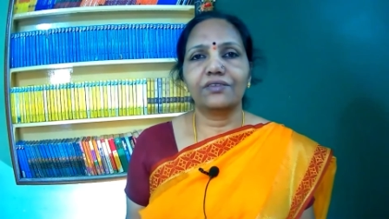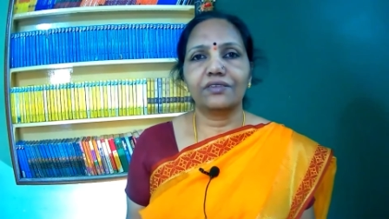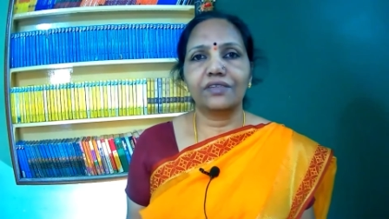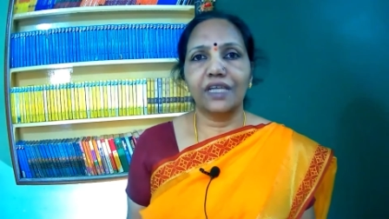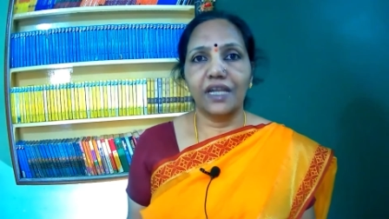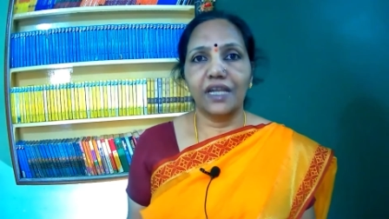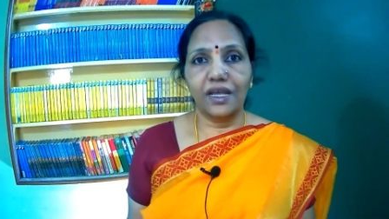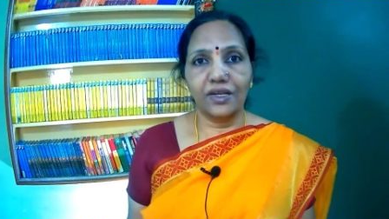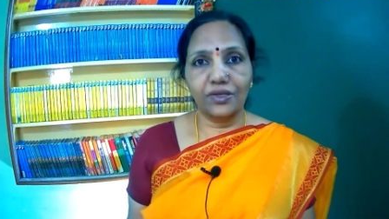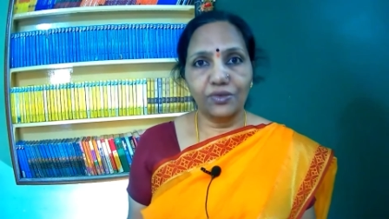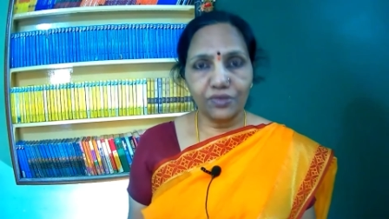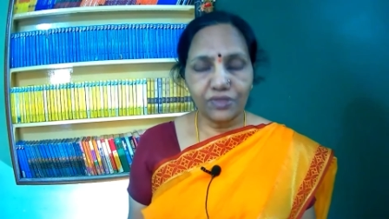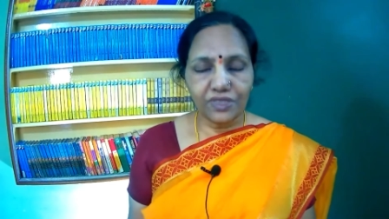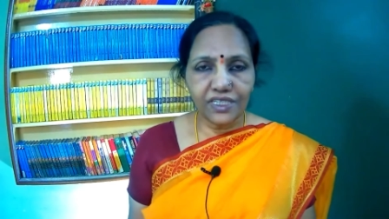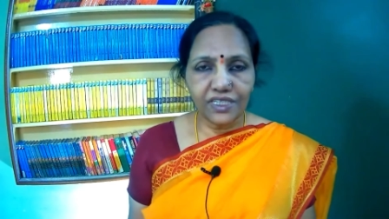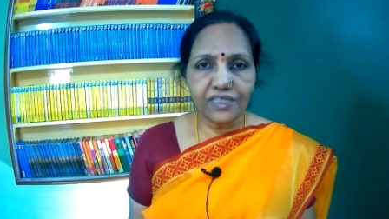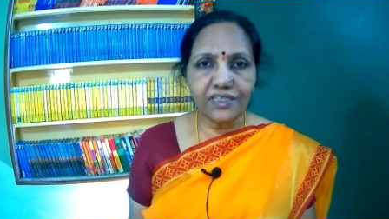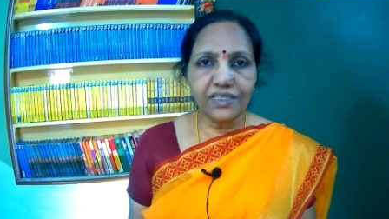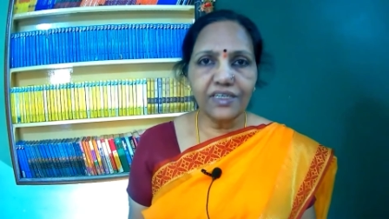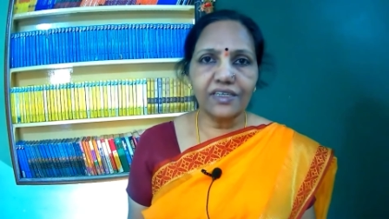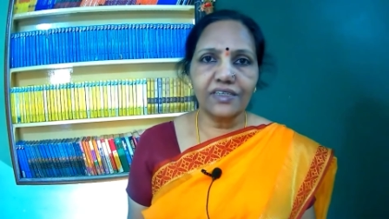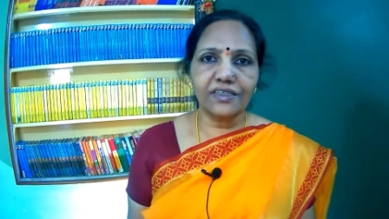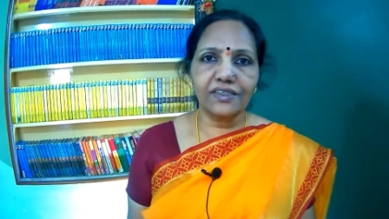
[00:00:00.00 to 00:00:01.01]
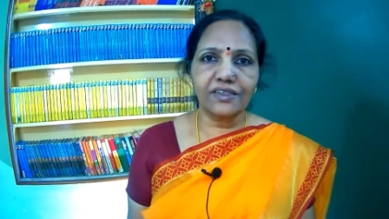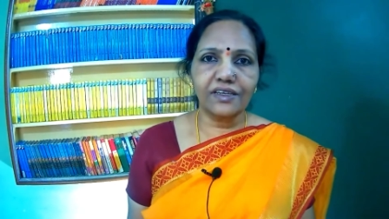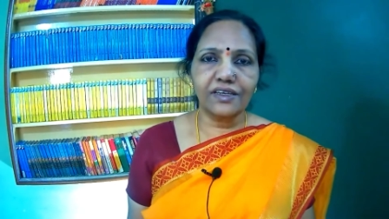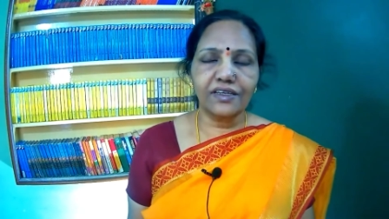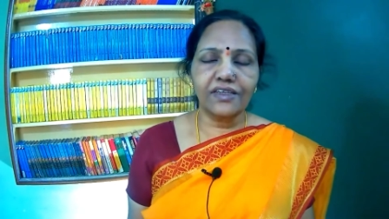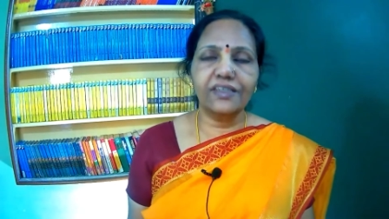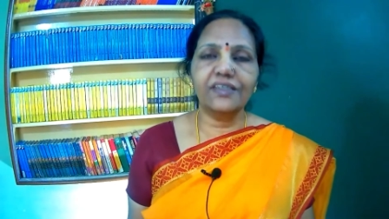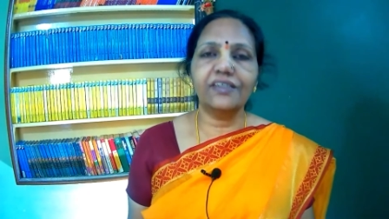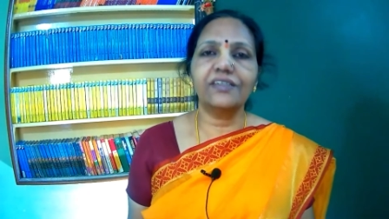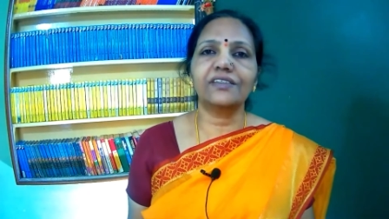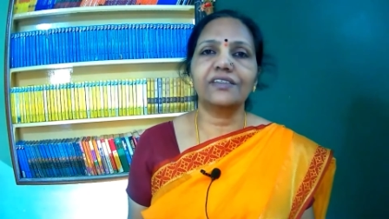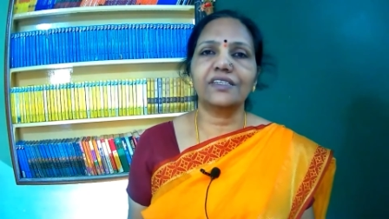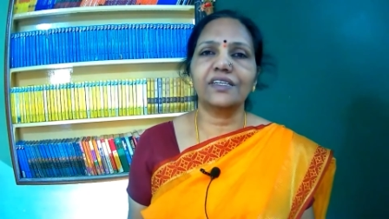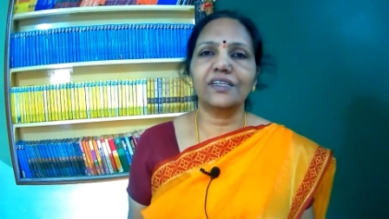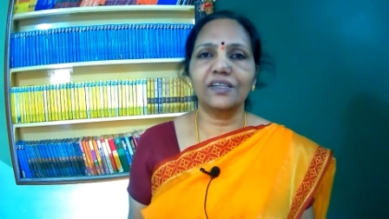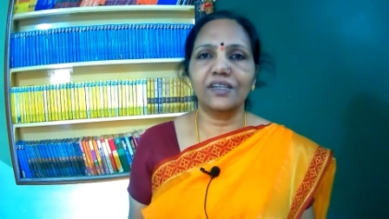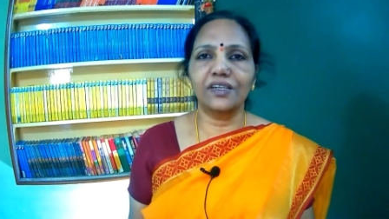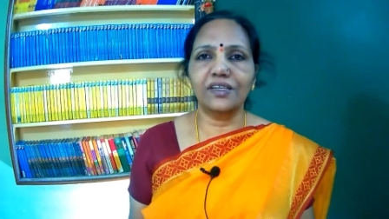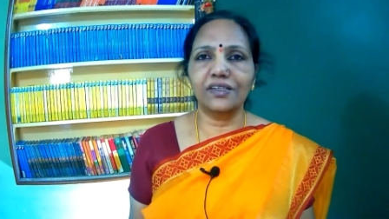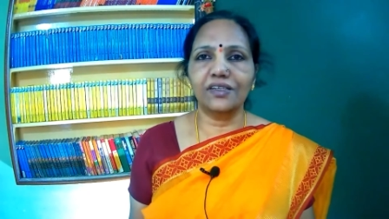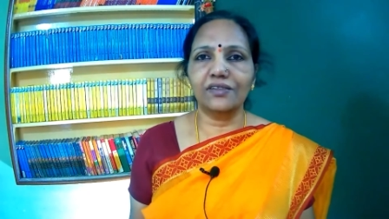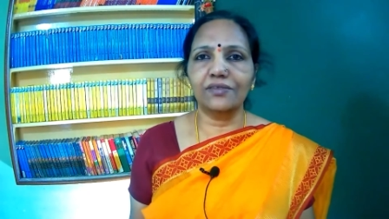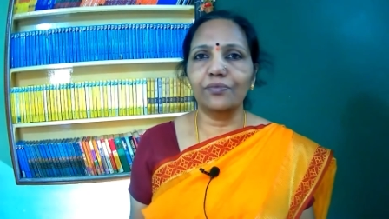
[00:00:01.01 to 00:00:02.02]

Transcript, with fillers: Then are you thinking he is in